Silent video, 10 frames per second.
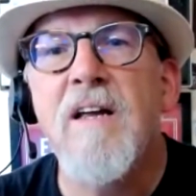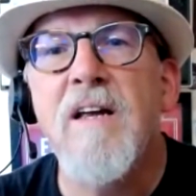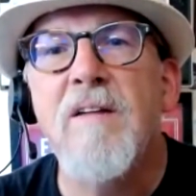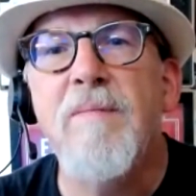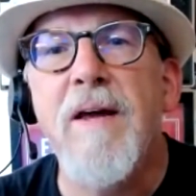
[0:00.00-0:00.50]

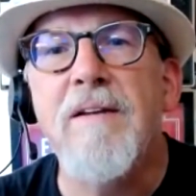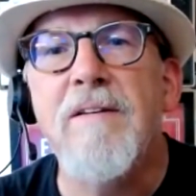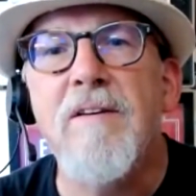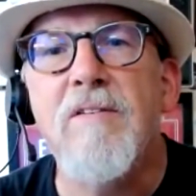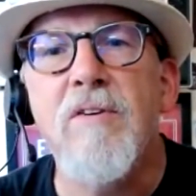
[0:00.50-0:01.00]
it made
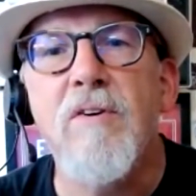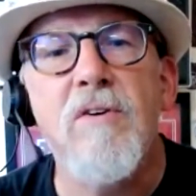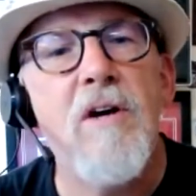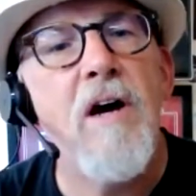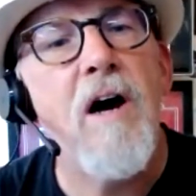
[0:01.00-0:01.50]
this
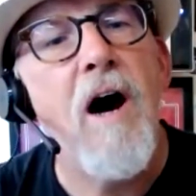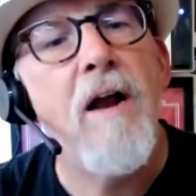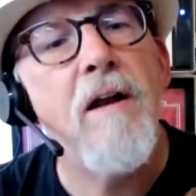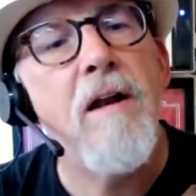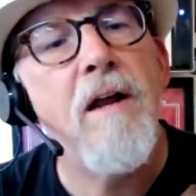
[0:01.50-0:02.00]
little cut
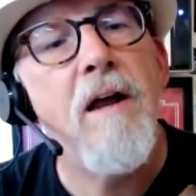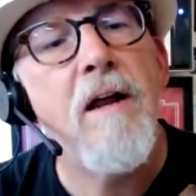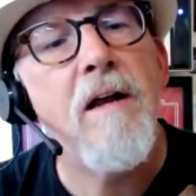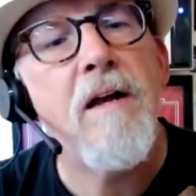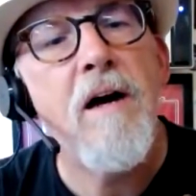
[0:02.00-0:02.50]

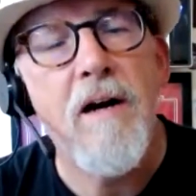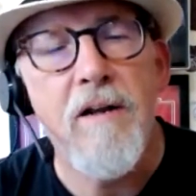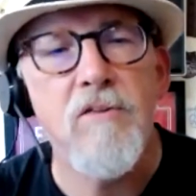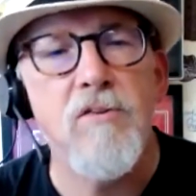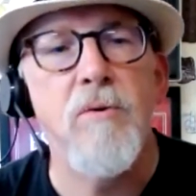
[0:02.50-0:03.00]

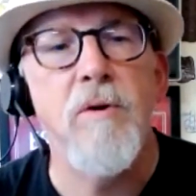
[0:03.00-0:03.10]
into it.